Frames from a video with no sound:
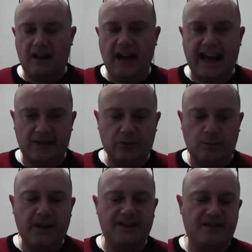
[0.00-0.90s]
handle
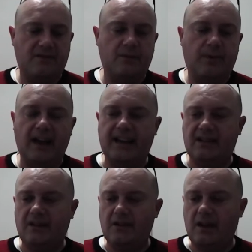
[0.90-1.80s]
piece of the blank,
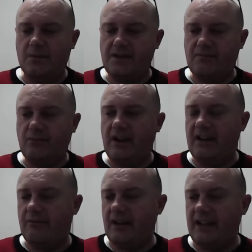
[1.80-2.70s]
I was
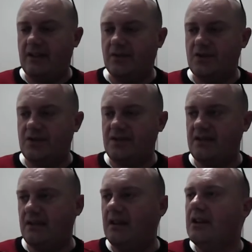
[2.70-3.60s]
really conscious
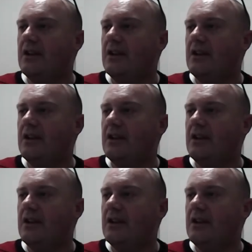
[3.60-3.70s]
that